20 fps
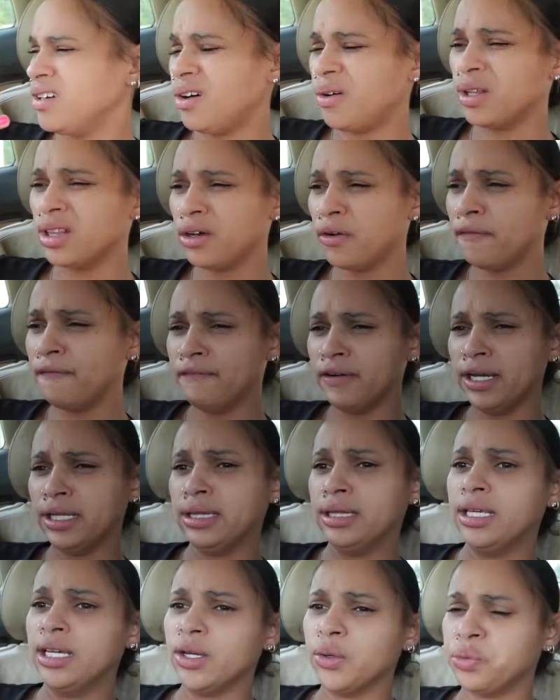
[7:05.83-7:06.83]
know, a little
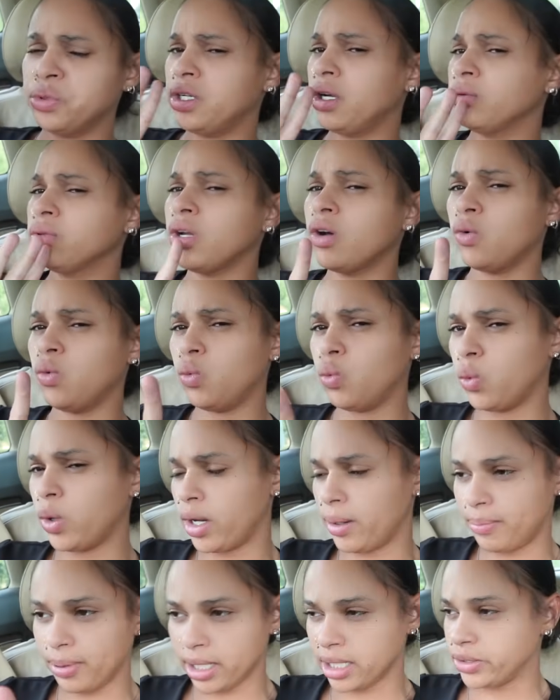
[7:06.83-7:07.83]
fun thing. We don't know
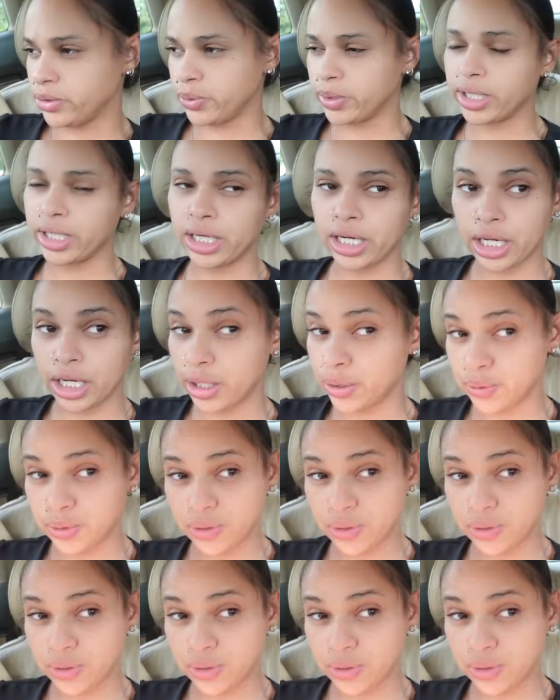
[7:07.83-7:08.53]
what place we're gonna go